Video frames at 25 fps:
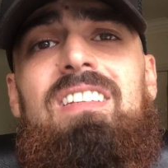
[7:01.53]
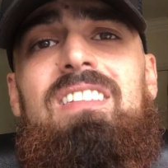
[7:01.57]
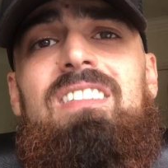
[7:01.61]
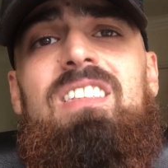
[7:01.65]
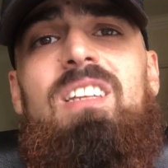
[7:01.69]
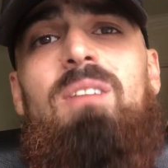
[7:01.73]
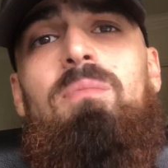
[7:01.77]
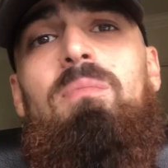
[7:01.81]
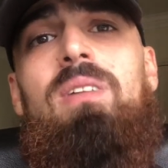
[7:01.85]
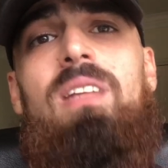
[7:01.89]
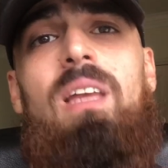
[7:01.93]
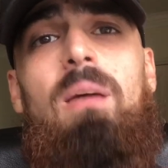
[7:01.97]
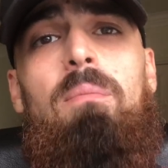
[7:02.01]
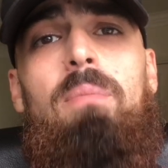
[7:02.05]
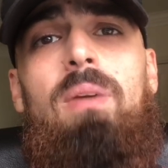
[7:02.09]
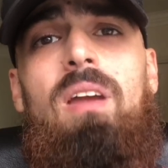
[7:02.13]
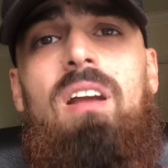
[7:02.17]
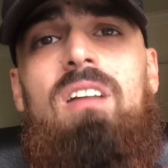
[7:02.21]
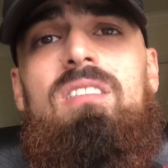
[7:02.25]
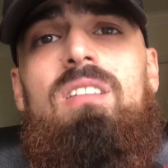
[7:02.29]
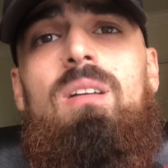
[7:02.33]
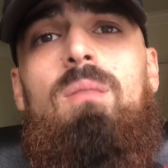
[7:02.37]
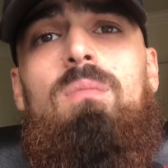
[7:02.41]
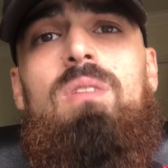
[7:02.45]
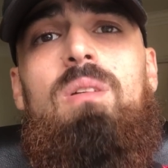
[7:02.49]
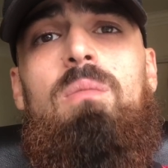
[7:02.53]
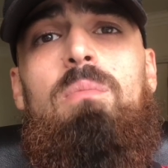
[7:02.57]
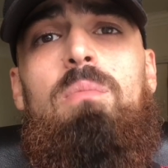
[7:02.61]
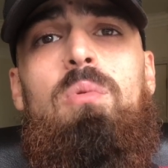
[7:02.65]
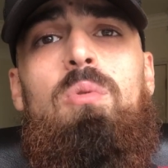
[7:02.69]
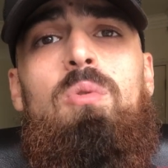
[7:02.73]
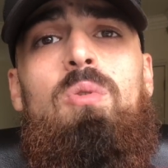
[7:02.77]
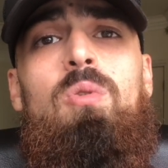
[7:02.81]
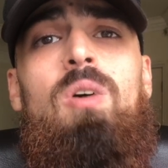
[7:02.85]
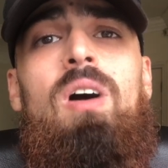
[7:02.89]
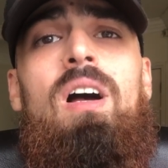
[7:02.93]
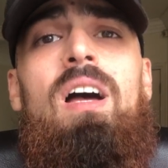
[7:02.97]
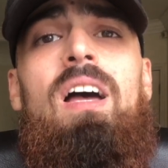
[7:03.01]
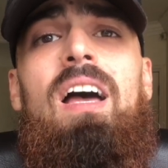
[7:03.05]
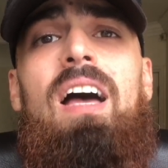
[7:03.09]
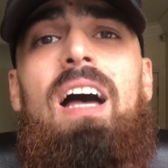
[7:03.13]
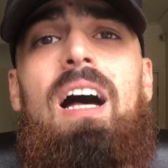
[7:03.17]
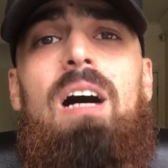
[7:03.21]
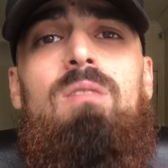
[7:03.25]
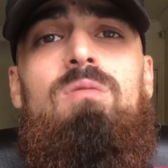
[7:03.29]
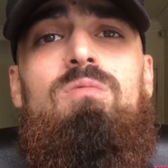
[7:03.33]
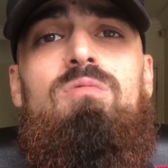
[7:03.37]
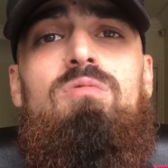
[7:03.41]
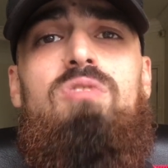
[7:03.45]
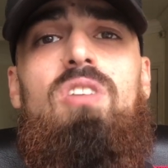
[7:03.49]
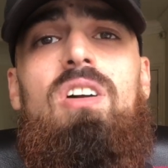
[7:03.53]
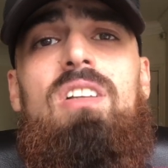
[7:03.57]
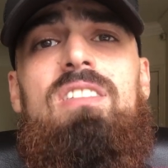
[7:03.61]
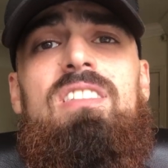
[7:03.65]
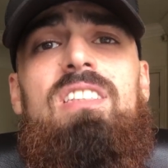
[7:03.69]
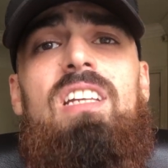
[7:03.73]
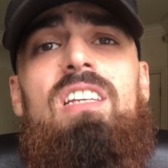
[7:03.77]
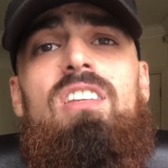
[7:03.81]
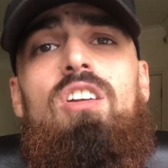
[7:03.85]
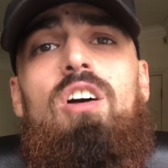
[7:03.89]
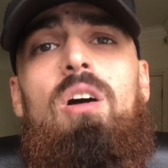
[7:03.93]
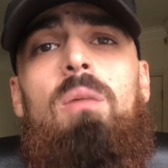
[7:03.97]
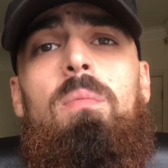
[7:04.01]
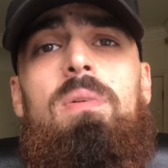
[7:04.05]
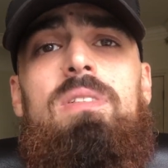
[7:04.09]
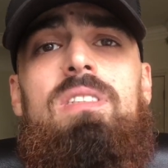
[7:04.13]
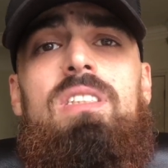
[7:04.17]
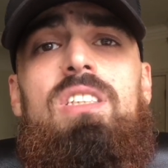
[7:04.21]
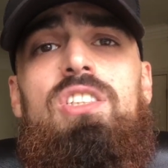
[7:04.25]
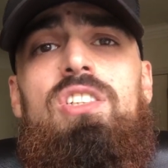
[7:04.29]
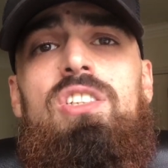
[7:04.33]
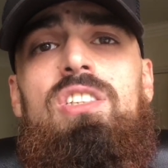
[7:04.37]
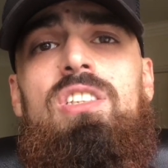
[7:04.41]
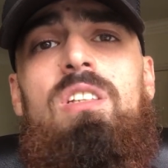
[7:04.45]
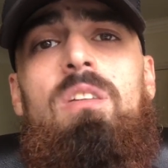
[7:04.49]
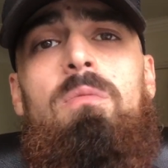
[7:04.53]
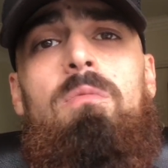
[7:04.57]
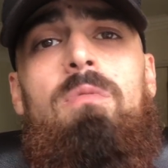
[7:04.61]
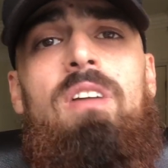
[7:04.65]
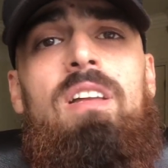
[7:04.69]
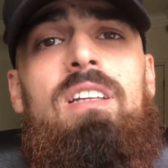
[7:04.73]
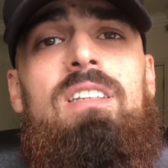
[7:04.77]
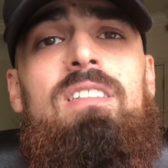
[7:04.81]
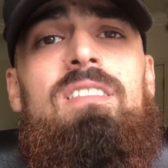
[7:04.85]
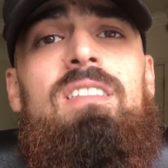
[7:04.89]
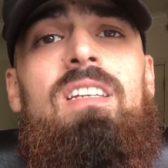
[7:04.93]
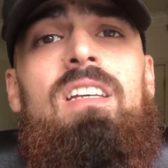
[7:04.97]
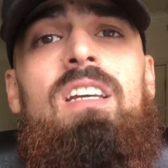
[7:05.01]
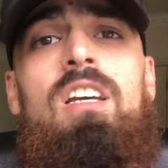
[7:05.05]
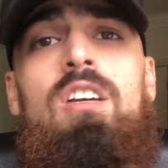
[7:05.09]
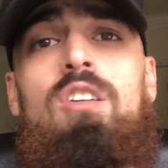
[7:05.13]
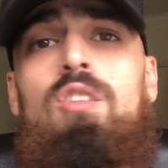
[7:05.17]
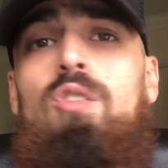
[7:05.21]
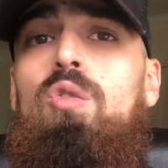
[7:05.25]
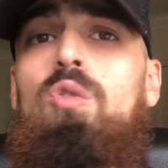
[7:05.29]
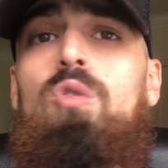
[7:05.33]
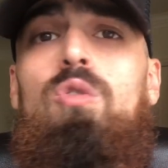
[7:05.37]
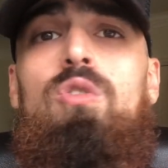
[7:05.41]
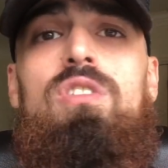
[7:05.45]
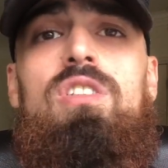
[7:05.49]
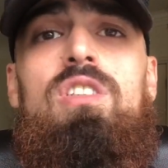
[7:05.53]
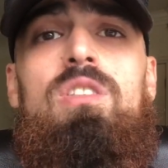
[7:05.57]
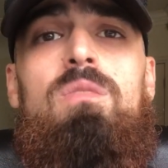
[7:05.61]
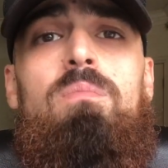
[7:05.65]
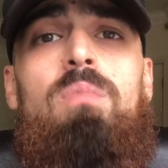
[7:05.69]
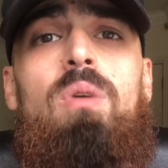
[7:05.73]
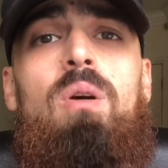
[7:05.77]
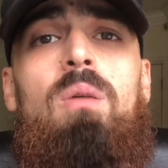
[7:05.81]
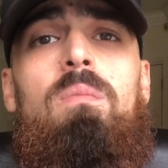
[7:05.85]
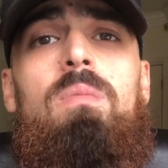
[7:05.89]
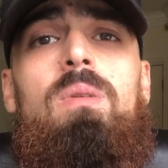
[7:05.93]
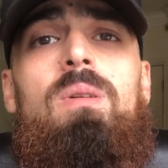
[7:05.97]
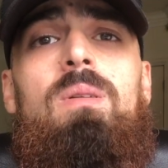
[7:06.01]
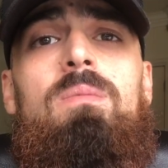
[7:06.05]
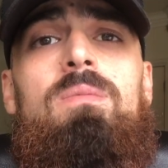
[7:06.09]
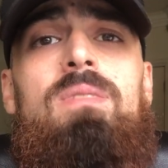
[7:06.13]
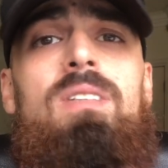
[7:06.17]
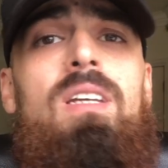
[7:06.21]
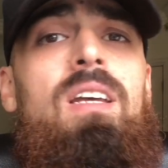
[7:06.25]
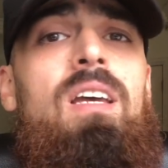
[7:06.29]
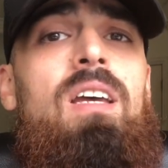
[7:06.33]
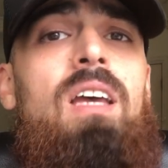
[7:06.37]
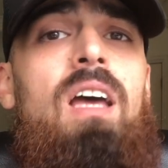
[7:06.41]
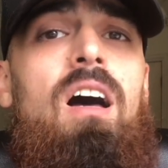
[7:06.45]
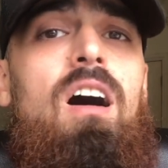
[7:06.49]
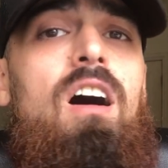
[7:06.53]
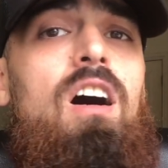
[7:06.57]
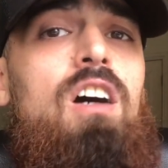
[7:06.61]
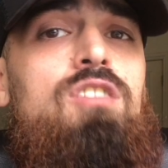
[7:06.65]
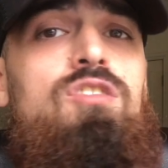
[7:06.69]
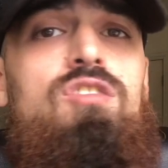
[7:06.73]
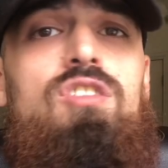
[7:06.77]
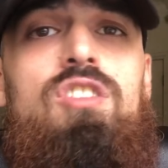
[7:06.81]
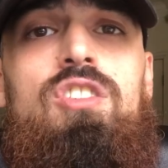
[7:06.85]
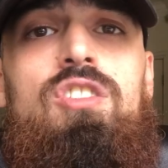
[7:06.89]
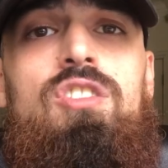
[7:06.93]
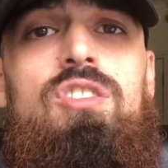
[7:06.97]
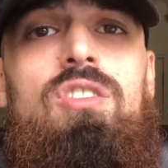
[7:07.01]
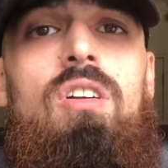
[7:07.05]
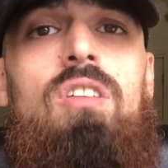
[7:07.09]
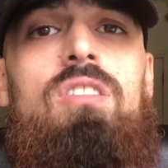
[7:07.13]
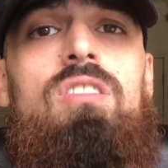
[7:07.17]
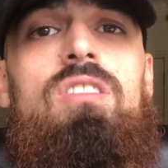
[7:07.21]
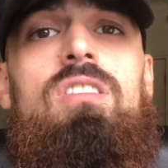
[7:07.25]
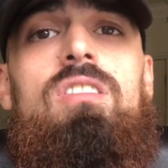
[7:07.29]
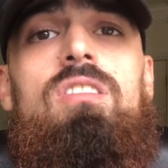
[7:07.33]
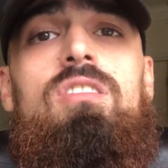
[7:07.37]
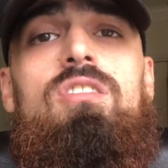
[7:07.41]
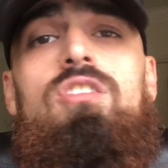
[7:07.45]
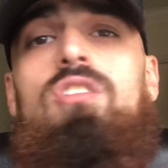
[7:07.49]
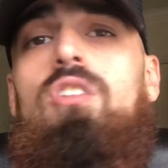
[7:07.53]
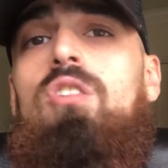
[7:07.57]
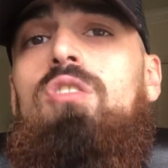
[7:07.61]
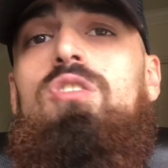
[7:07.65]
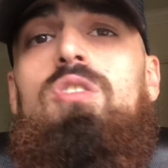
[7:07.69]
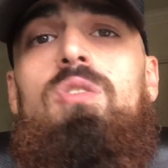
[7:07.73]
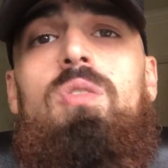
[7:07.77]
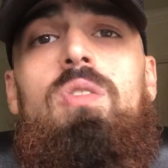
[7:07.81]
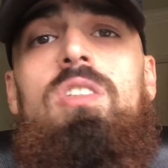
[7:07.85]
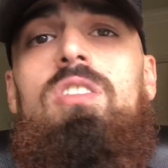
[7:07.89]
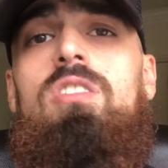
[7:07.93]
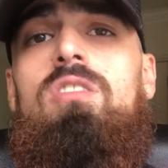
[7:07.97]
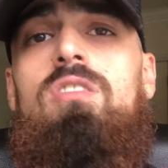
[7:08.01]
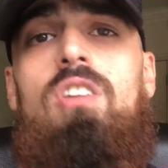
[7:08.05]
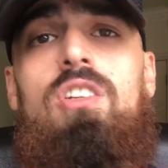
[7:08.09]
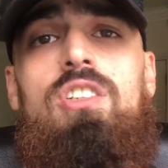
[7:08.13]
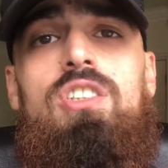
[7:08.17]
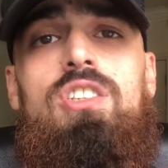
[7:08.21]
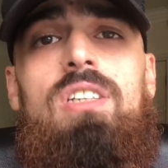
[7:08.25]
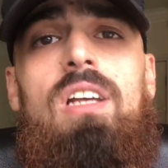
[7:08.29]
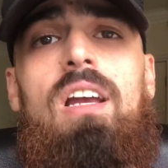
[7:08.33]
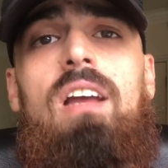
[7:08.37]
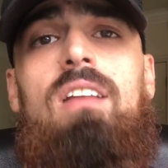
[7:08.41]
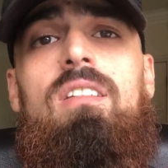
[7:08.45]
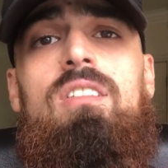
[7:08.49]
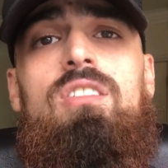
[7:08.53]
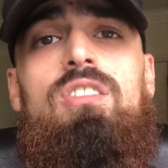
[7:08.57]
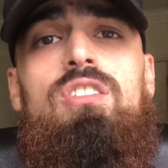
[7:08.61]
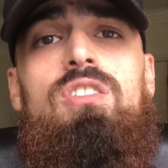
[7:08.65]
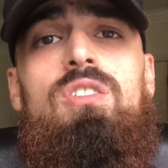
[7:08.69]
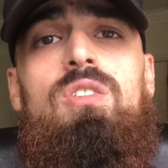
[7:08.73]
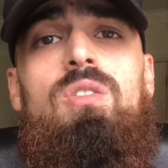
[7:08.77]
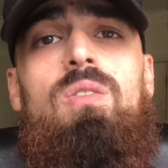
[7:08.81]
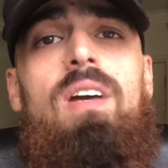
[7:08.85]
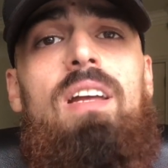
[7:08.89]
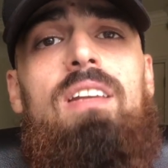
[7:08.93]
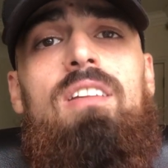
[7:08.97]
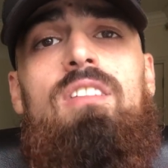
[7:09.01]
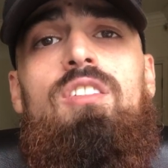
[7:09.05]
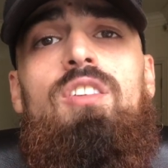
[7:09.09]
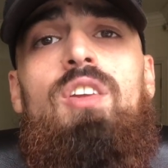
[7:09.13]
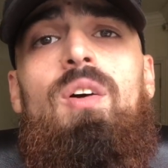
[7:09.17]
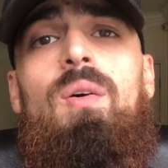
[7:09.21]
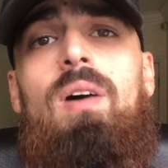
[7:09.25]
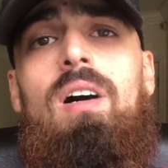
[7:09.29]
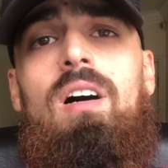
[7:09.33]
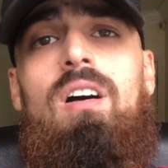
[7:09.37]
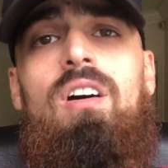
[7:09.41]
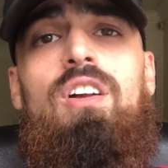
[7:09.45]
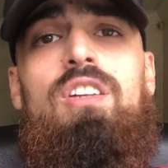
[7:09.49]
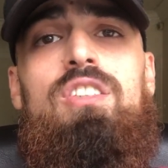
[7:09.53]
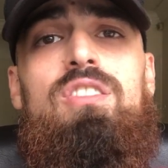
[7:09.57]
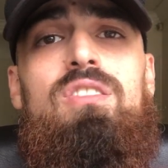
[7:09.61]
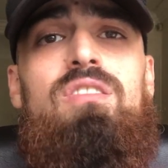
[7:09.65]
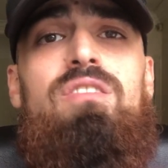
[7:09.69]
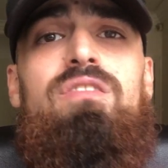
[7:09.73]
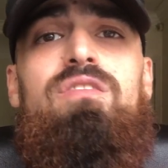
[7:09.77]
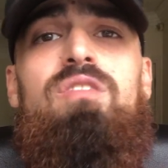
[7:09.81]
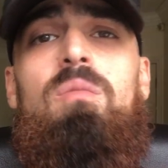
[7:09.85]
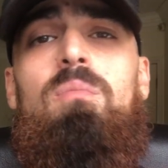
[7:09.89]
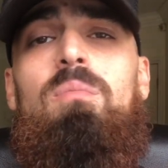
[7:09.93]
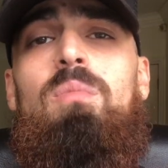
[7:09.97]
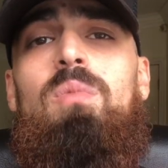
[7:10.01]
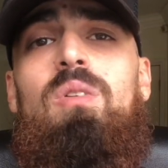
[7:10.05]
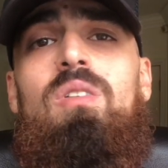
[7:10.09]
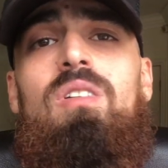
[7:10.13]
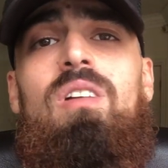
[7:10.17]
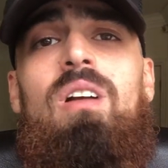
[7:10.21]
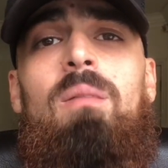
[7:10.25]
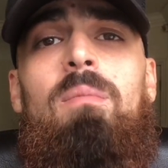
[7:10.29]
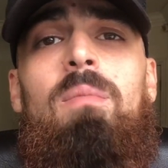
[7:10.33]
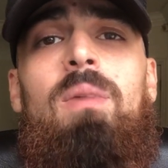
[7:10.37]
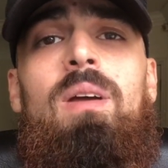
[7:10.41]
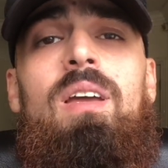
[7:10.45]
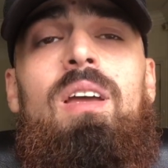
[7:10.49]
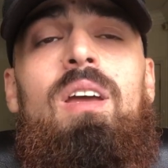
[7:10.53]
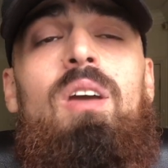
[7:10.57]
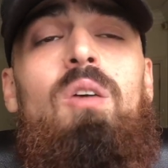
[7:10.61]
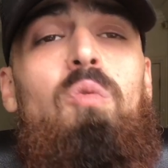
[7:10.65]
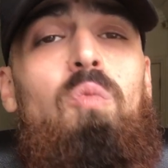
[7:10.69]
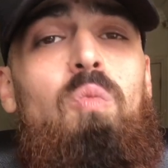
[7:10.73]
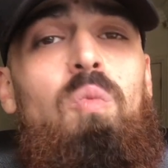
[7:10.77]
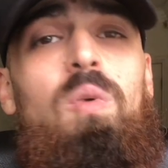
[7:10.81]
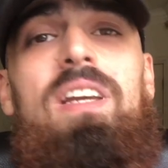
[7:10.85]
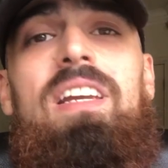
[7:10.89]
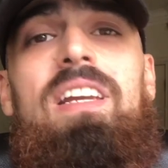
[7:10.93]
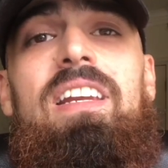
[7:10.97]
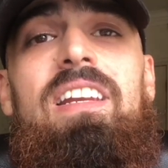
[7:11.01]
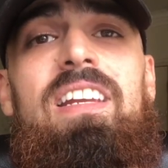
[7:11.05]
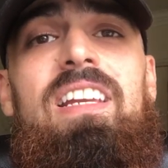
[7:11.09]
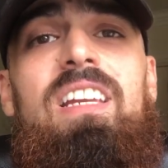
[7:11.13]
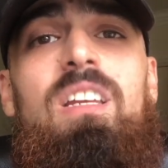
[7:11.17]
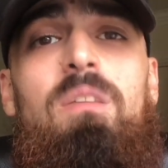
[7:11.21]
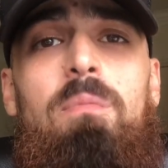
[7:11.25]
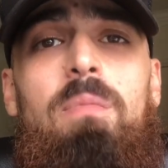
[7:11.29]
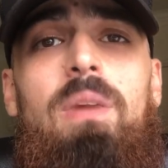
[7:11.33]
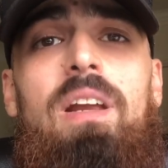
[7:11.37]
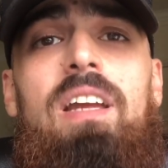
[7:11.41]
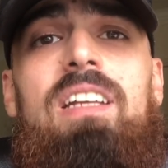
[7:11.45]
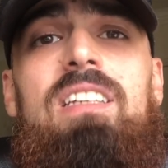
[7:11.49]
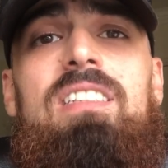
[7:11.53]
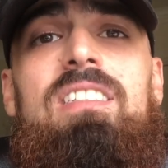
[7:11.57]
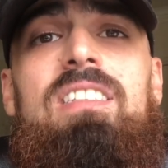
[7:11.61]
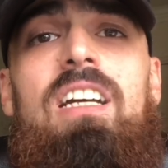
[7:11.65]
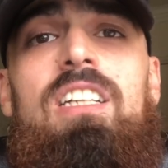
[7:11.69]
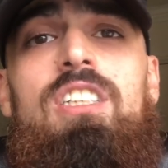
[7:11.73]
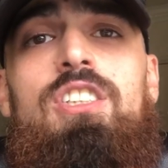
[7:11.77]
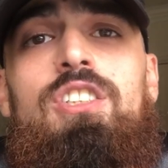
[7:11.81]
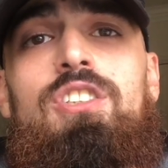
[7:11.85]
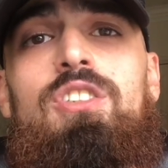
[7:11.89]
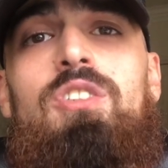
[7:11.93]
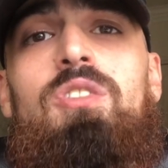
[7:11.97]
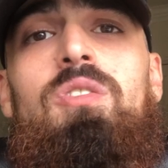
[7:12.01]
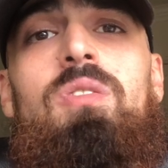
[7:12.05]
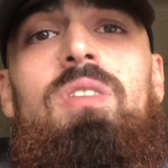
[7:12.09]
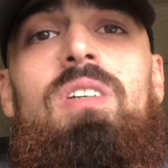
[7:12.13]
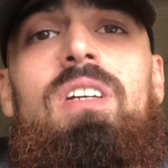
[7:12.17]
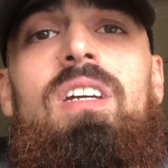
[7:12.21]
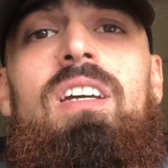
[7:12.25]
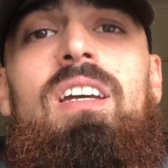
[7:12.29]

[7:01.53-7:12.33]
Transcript: He's someone that picks up the ball and runs at the opposition defence, causes problems. 100 shots shows you he's not shy to shoot. And you know, at Arsenal Football Club, we need players that shoot.